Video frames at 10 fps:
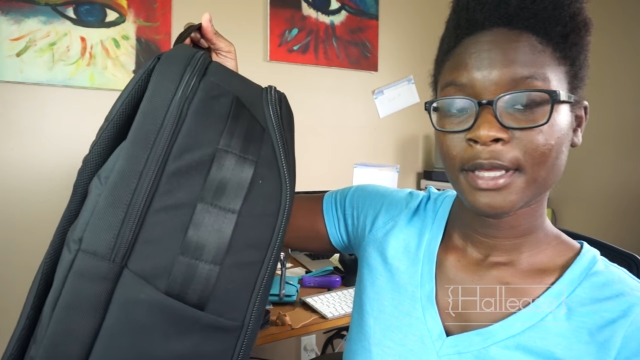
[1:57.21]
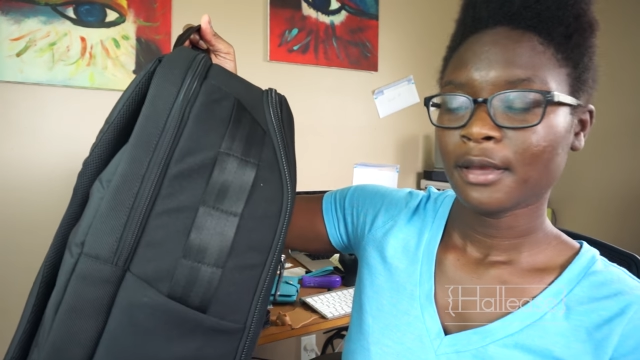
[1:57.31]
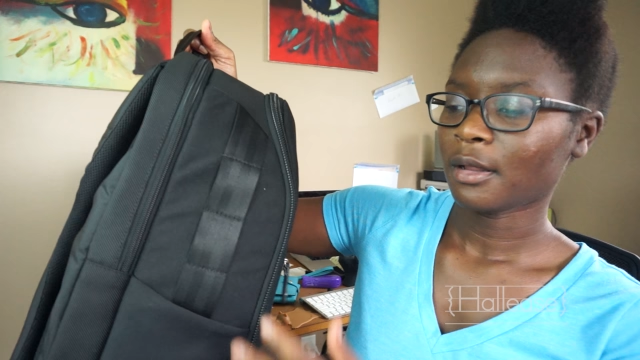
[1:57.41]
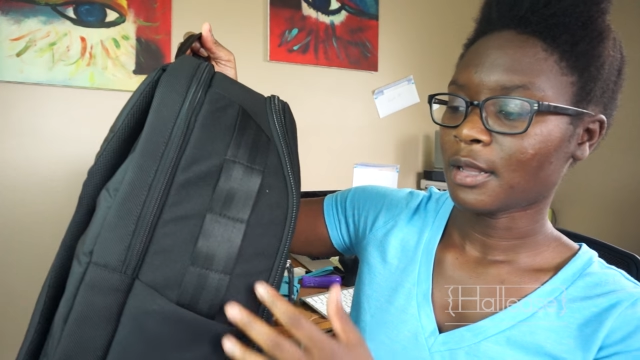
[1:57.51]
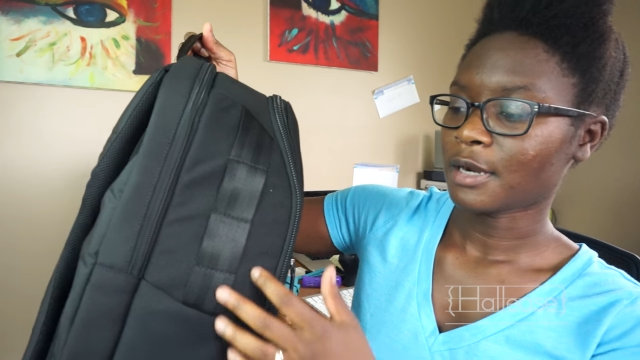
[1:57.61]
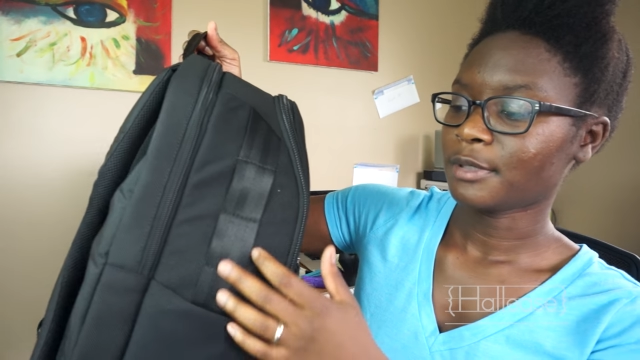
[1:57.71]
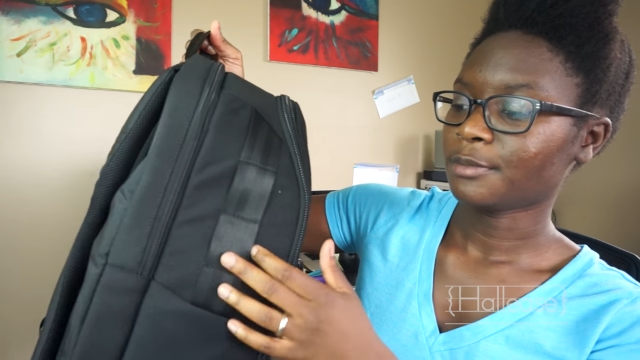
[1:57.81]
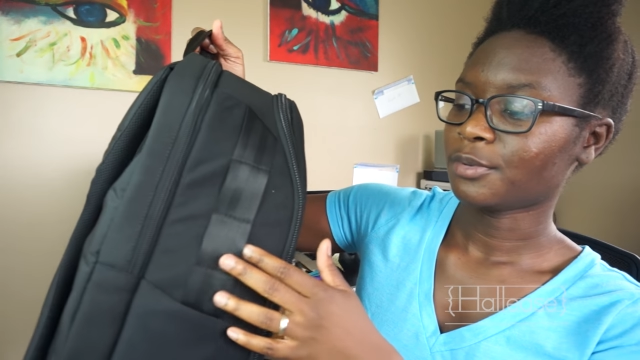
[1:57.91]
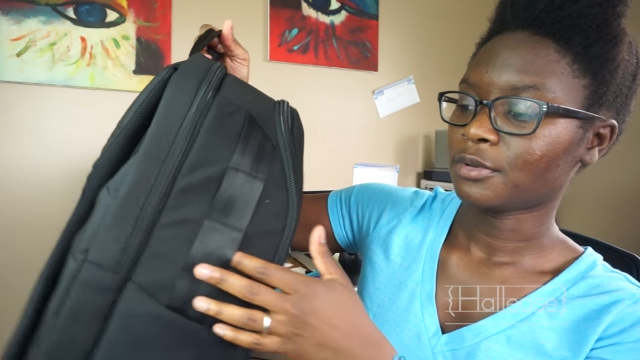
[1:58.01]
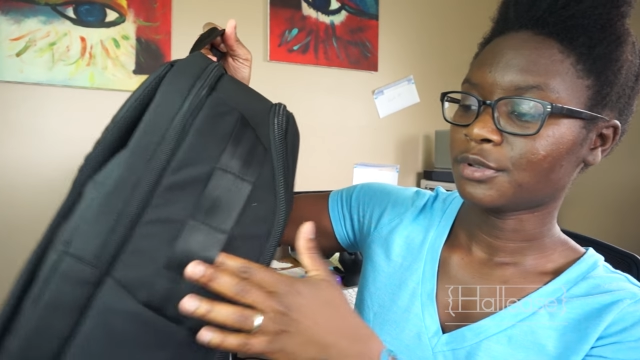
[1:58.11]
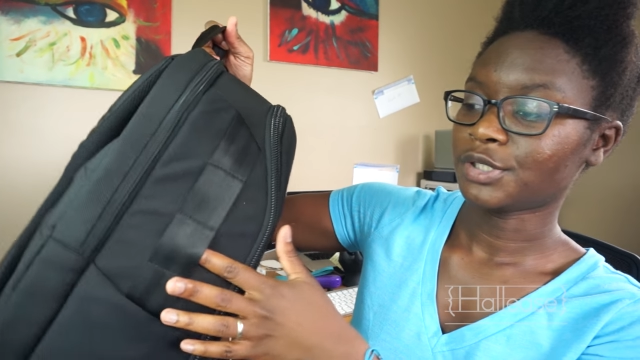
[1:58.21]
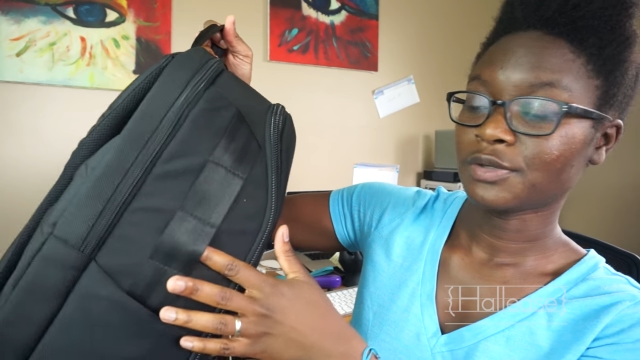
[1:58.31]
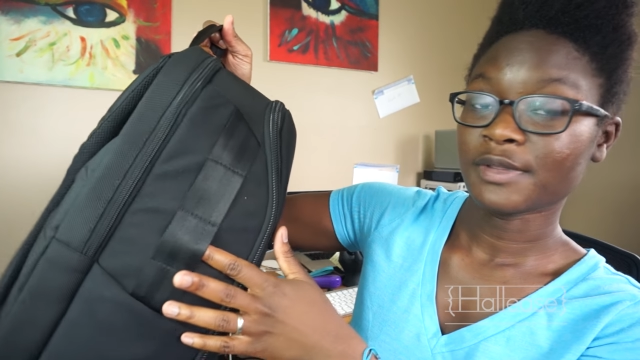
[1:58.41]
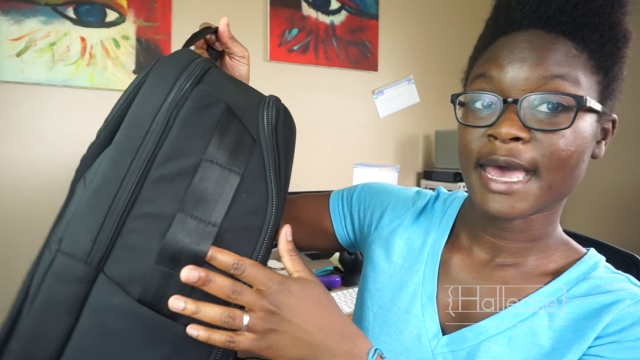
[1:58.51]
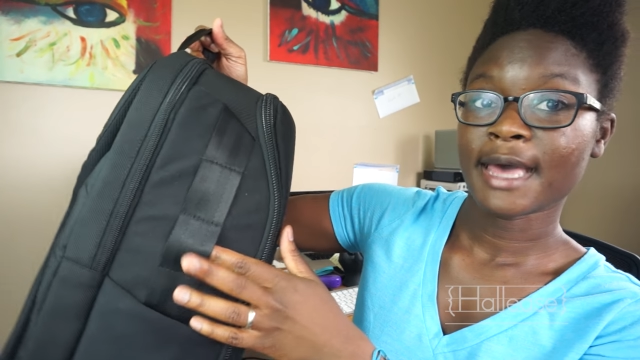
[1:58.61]
A lot of people
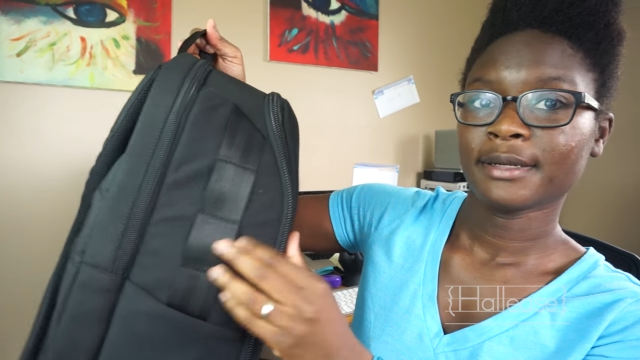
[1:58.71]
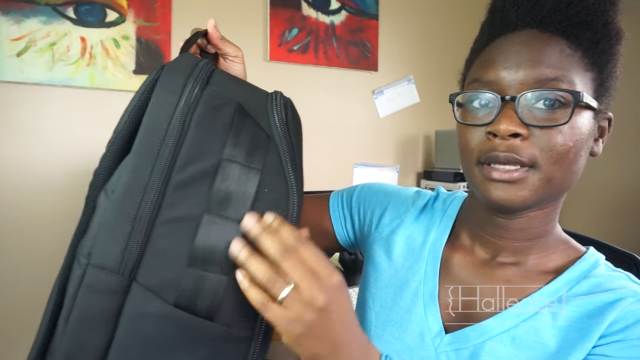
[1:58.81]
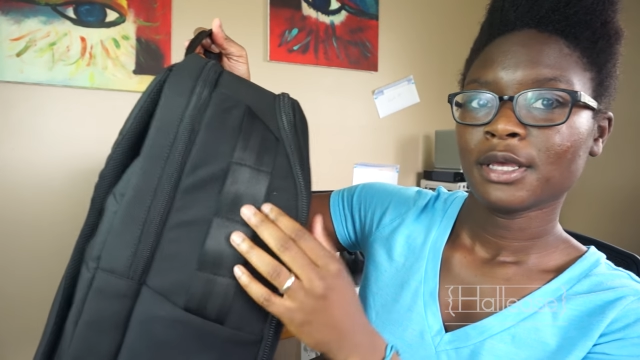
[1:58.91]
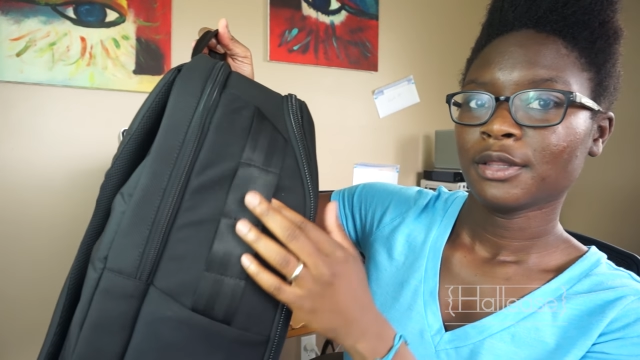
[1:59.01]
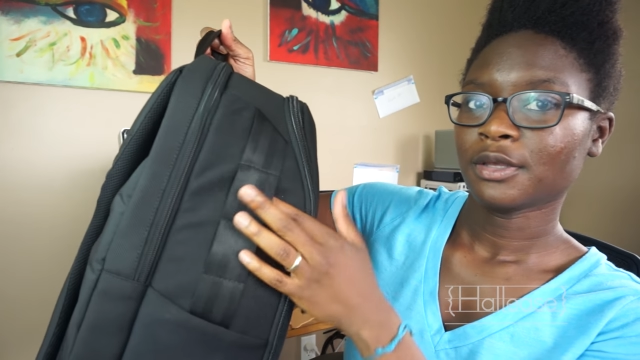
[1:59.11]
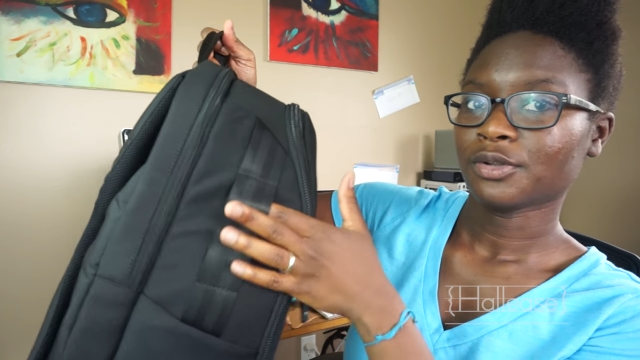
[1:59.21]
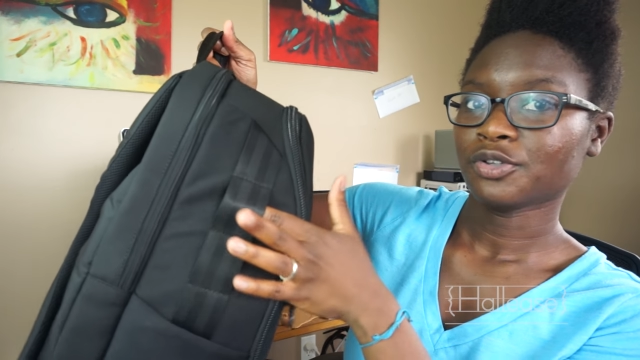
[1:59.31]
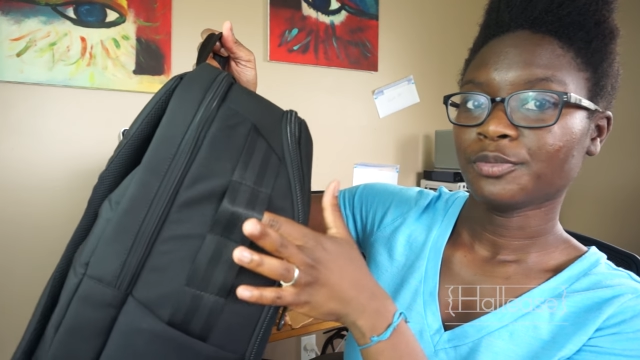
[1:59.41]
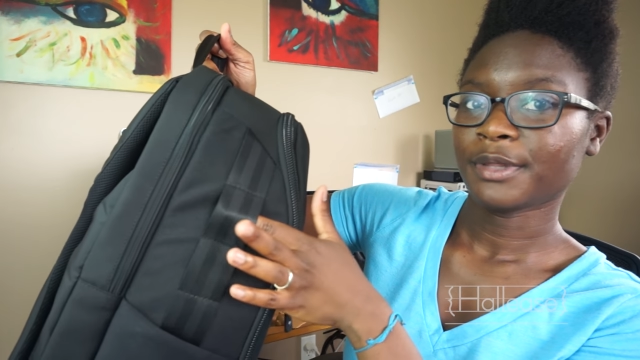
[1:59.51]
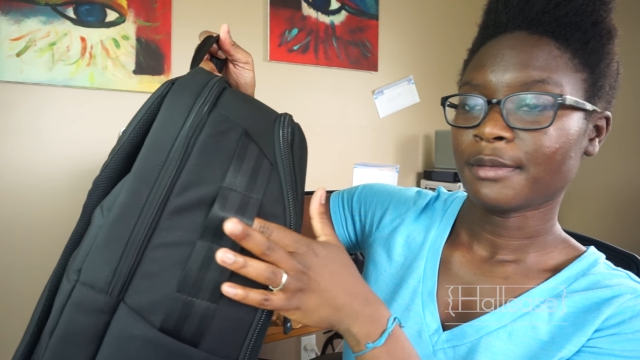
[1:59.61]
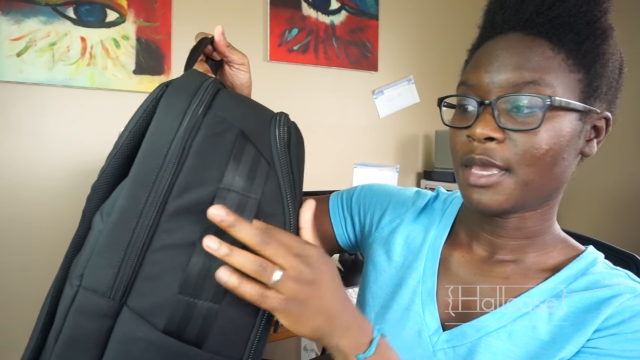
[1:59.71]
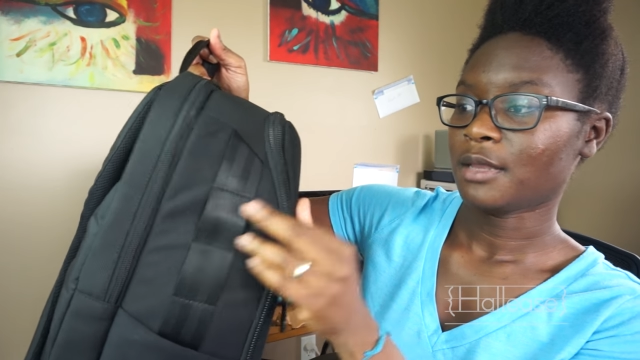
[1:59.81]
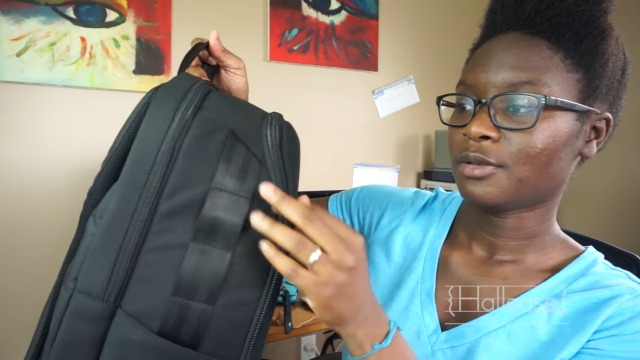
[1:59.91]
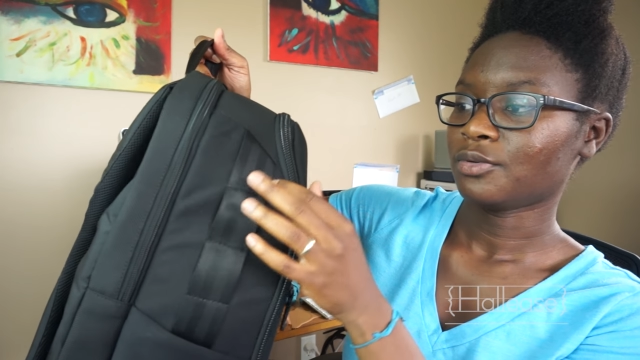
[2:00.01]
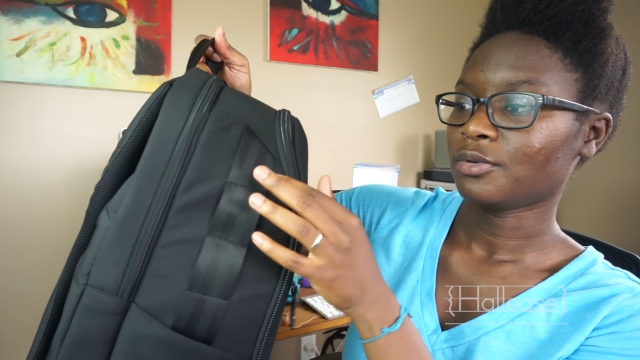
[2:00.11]
do that. They'll loop them
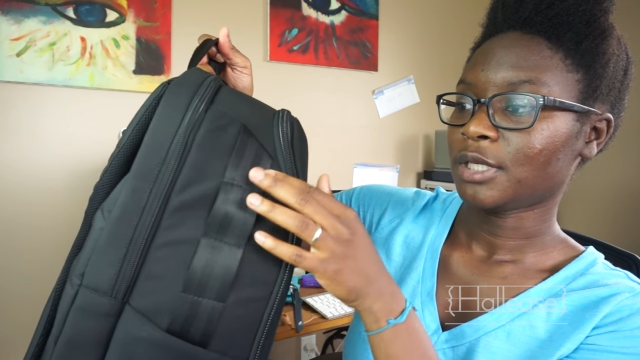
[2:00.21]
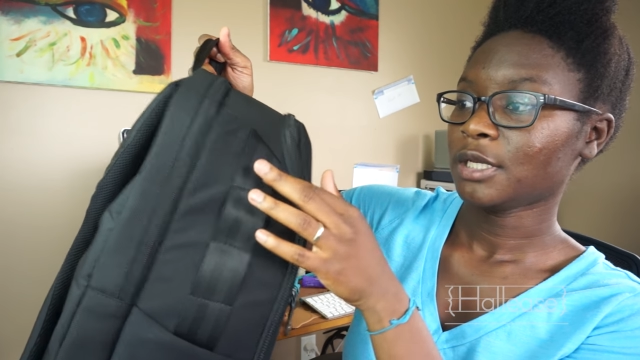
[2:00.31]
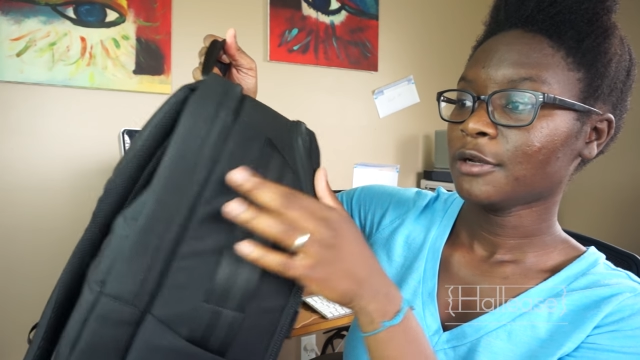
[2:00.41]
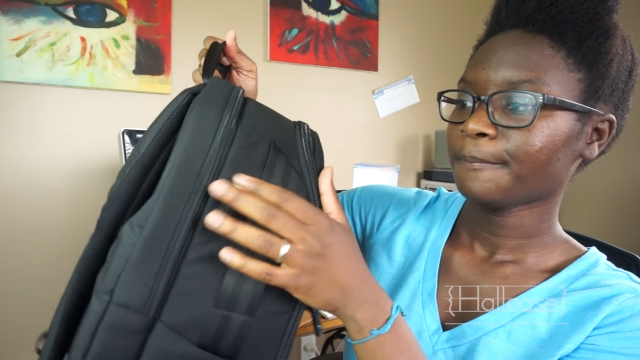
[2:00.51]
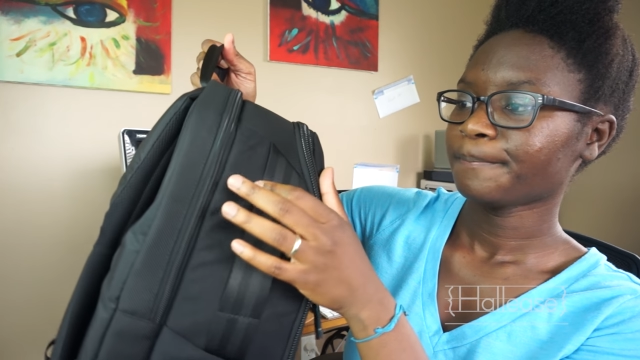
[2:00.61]
in through here.